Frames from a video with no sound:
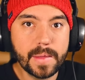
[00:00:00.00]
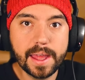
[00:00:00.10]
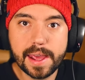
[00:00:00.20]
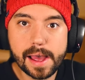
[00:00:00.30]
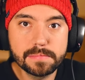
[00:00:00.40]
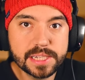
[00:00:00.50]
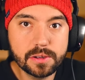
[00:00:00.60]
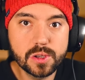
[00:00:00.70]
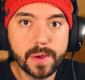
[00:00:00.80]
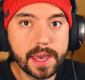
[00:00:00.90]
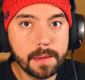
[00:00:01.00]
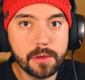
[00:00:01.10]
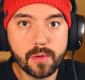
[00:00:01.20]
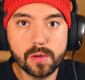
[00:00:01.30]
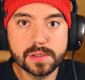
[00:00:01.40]
And yeah, I'm still doing Game
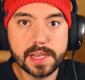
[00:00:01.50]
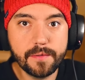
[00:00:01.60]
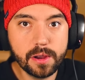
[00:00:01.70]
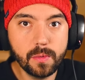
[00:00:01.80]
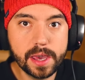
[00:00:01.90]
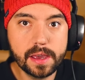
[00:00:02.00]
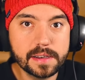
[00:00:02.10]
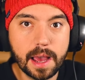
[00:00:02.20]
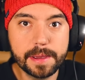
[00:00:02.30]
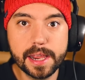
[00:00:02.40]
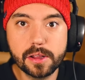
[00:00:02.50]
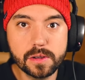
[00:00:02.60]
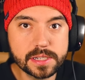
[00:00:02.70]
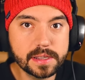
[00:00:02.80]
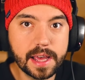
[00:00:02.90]
of Thrones every week. I'm getting
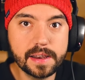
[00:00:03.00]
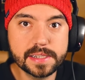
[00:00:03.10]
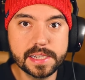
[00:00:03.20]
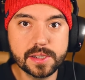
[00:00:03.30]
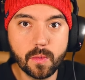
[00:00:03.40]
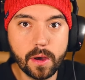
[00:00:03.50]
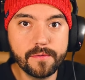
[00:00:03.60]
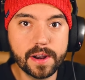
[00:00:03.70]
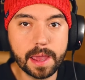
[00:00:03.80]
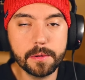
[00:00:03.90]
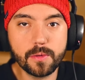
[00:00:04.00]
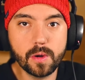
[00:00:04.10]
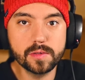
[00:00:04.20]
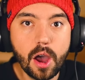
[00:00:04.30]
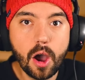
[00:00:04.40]
close to the end of season one for Game of
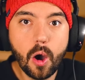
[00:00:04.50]
Thrones.